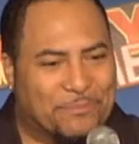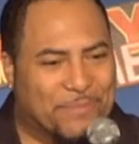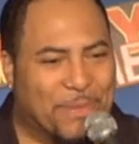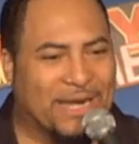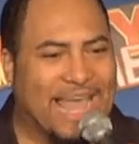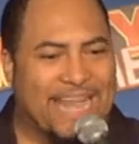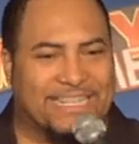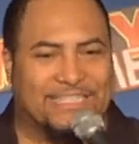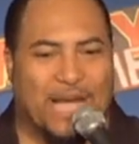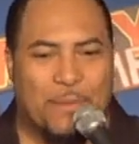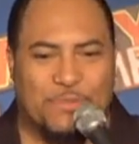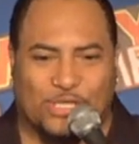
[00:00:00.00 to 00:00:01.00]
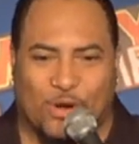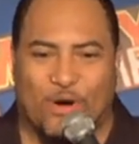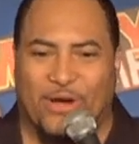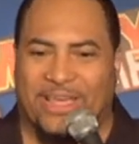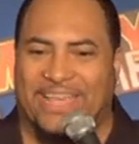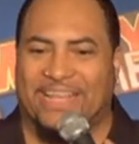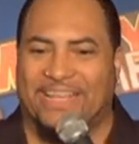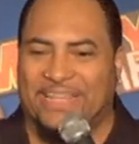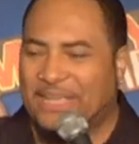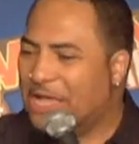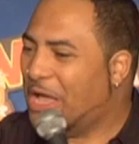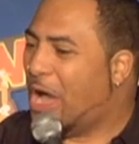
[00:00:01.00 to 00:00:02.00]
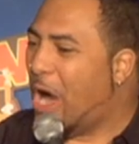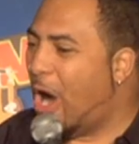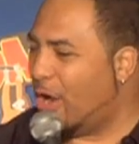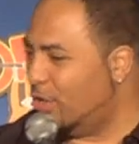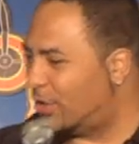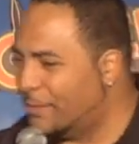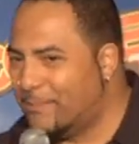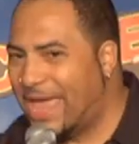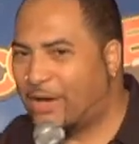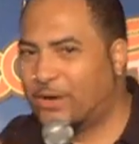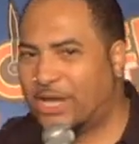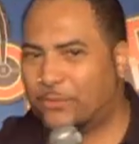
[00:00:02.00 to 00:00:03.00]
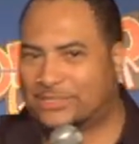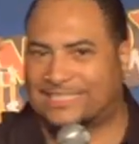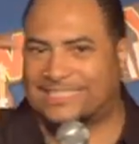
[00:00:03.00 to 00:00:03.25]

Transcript: Remember that dumb toy? All you could make with it was